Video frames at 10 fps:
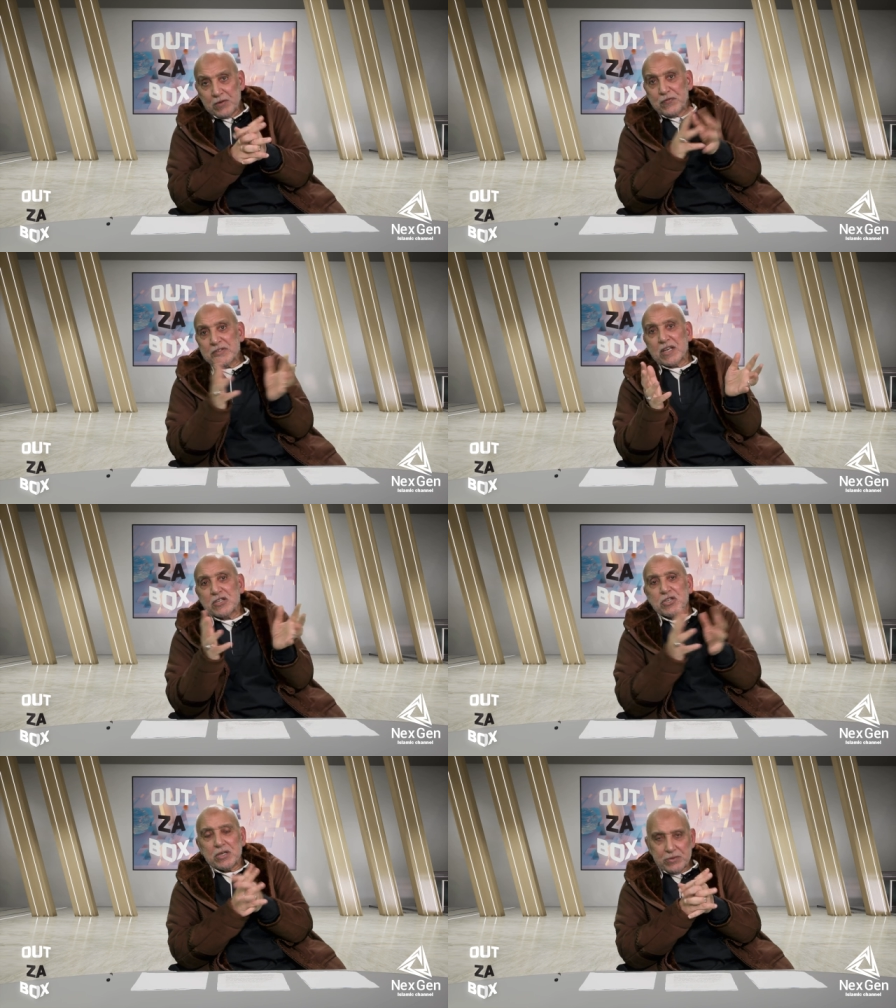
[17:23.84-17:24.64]
or
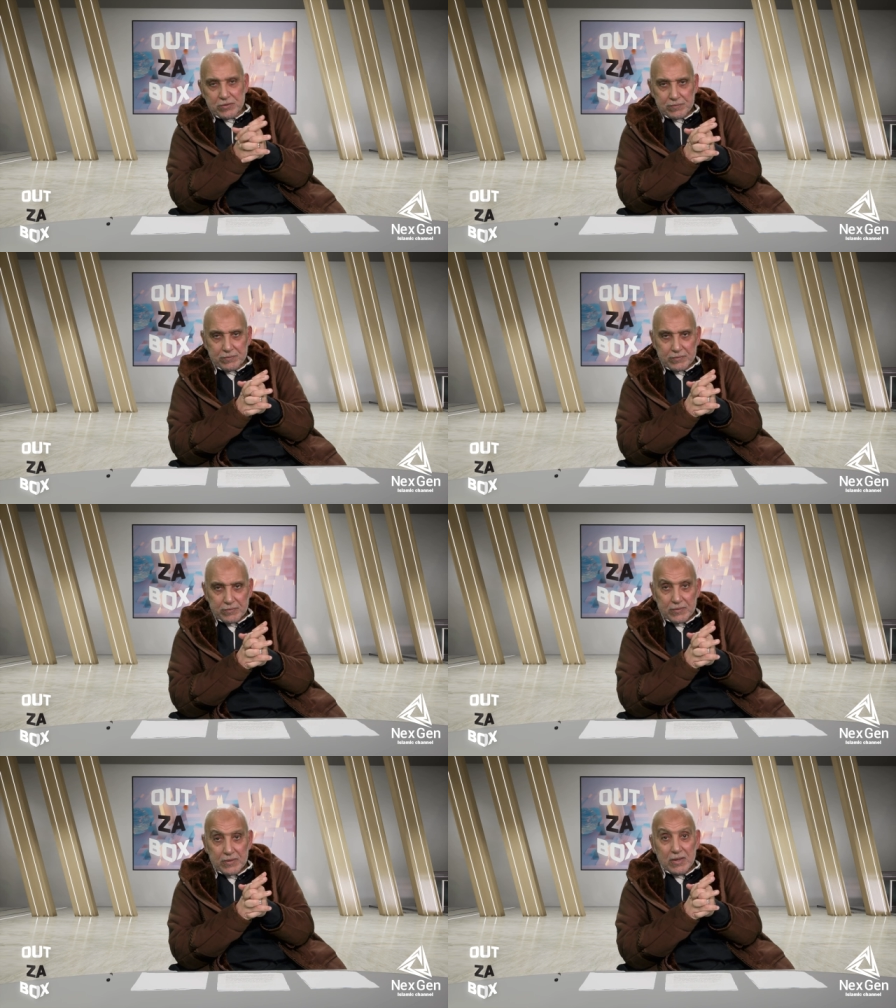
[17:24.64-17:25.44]
physical change.
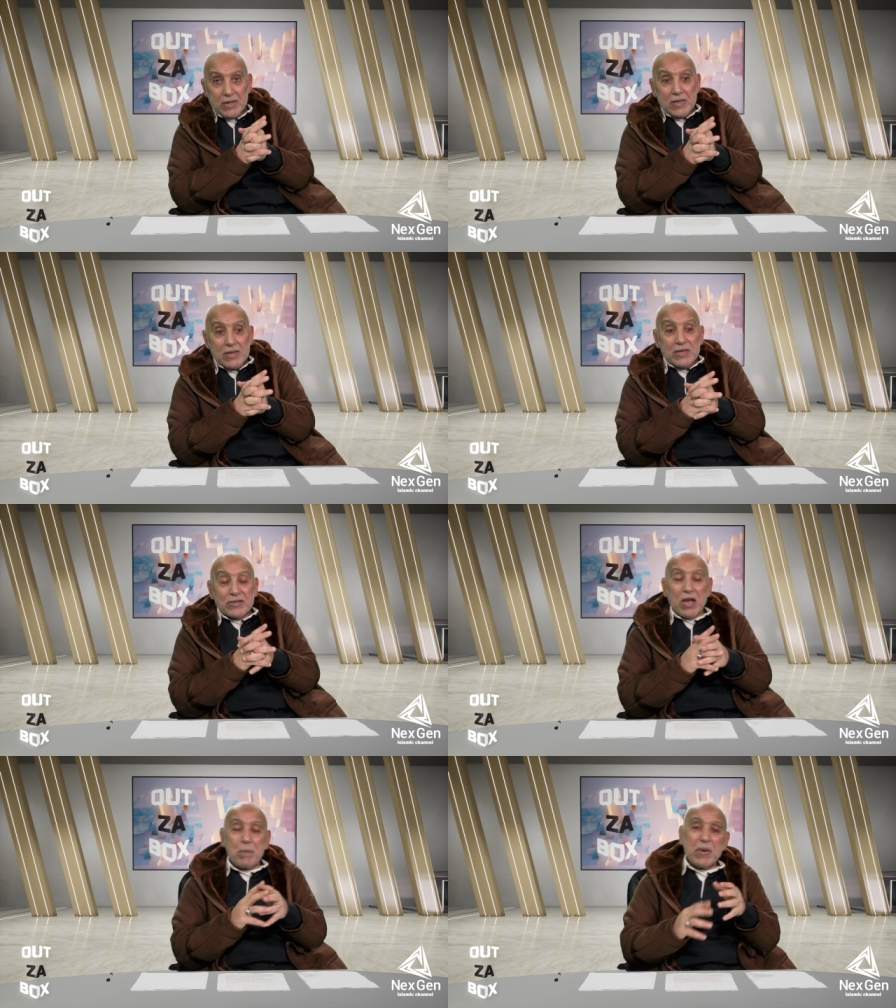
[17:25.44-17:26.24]

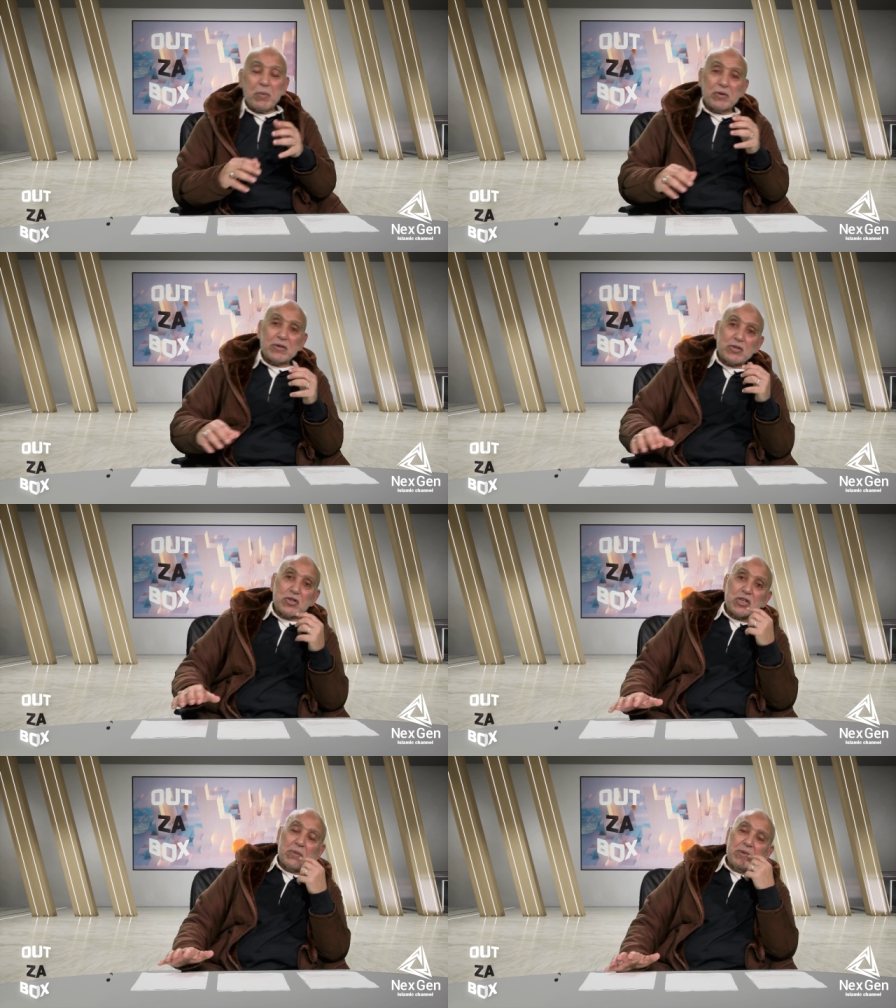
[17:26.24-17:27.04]
Some people in the
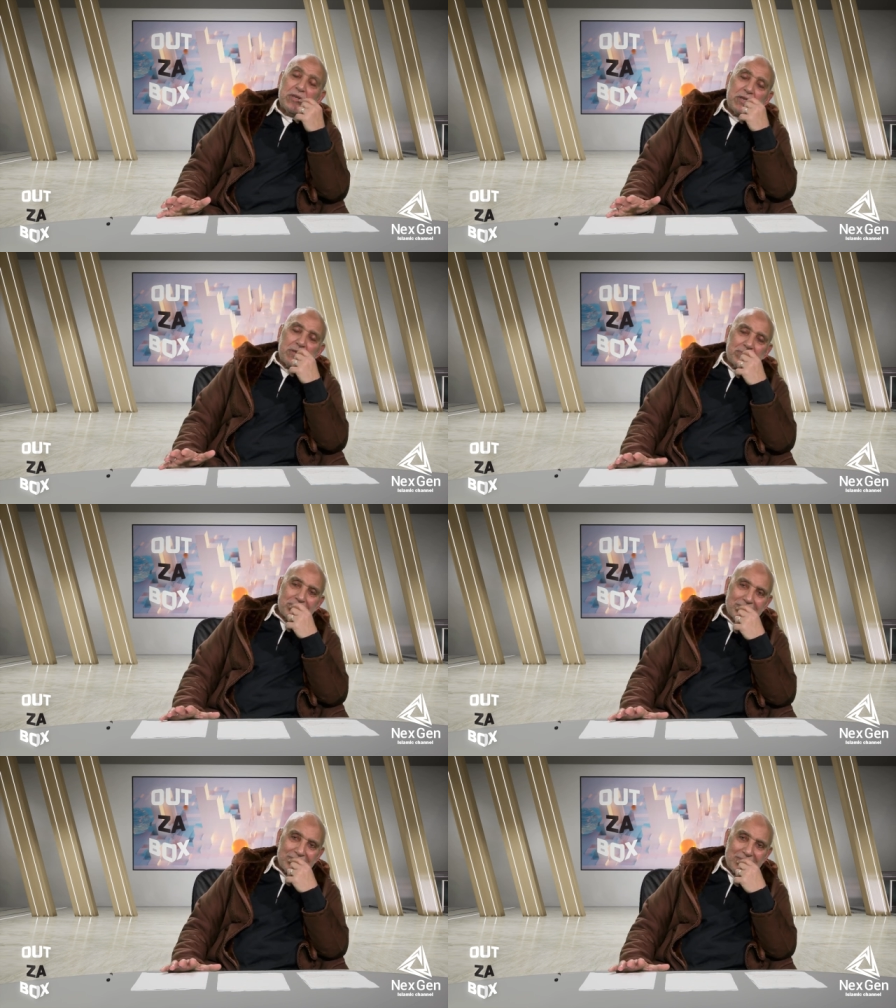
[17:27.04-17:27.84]
social media,